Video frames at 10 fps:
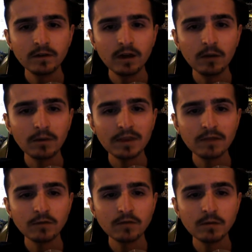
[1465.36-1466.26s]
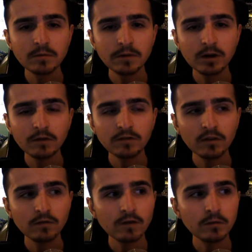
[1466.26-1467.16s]
where they have the Roman baths and
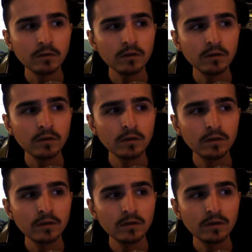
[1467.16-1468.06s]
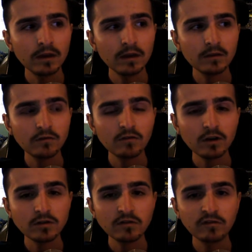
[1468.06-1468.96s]
the Roman, like,
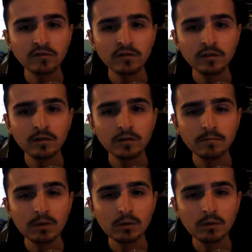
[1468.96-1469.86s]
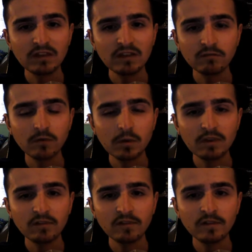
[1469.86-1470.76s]
structures, buildings,
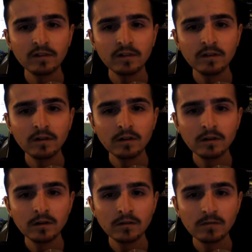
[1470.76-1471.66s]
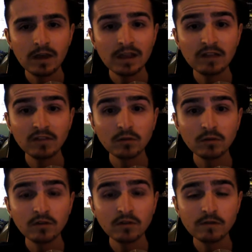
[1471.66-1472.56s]
ruins. And they're still
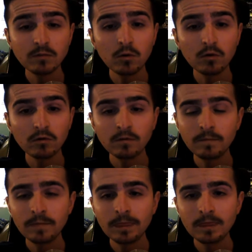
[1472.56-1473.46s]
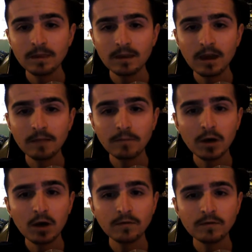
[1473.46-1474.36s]
discovering more. And
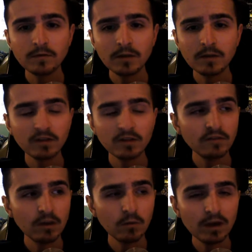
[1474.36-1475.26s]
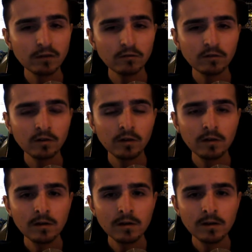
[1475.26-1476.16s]
Bath, if you must know, is near Wales.
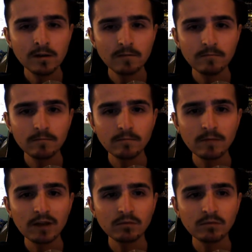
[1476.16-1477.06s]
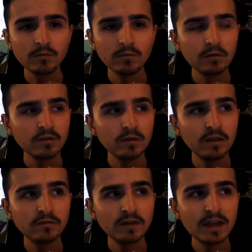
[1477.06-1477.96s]
Might as well. Well,
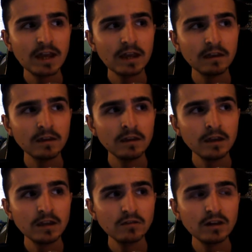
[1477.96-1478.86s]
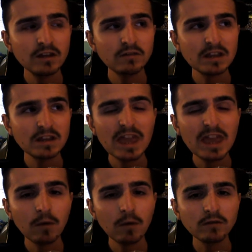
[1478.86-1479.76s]
it's really hilly. It's not literally near
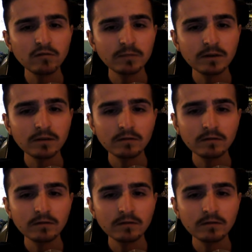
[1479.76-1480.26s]
Wales, but